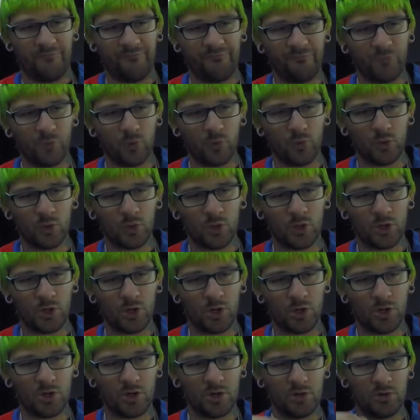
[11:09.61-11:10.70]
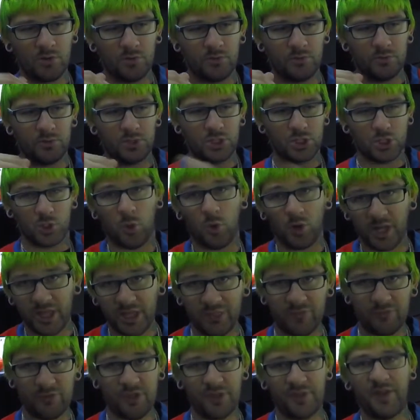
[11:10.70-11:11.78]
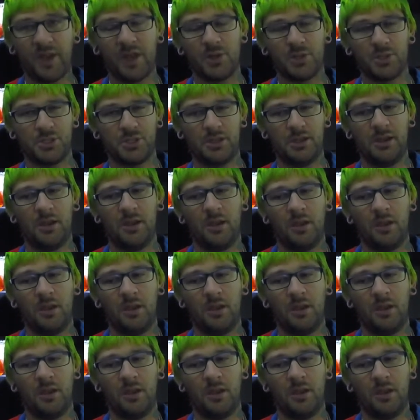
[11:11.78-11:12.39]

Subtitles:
for $23,000,